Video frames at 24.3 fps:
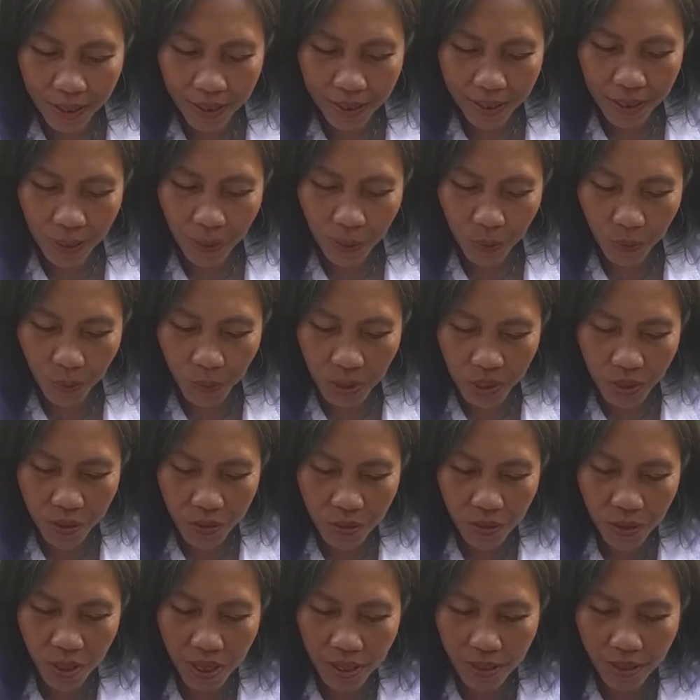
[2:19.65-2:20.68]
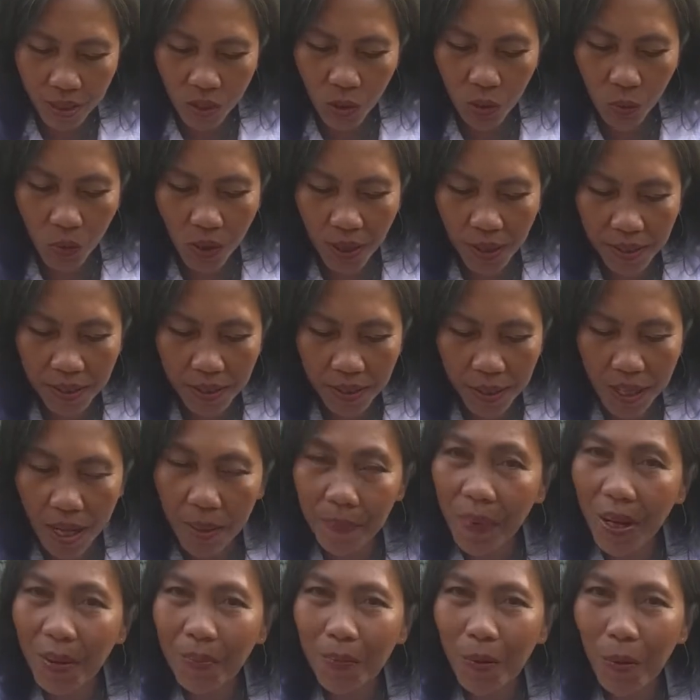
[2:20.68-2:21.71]
Now when you crush this one,
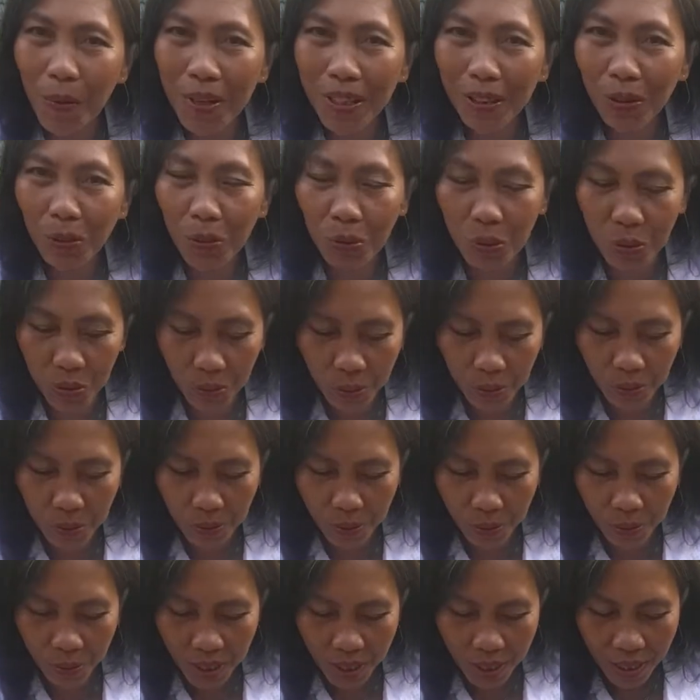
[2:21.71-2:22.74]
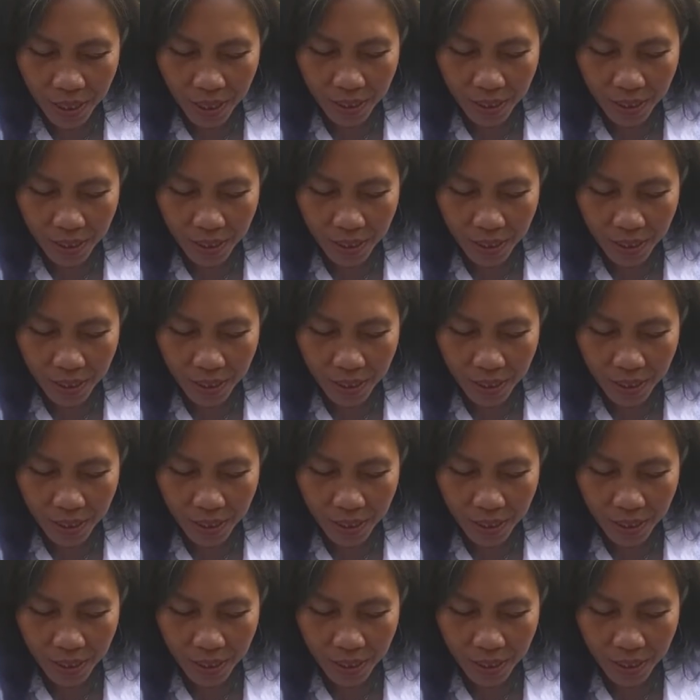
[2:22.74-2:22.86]
I'm going to show you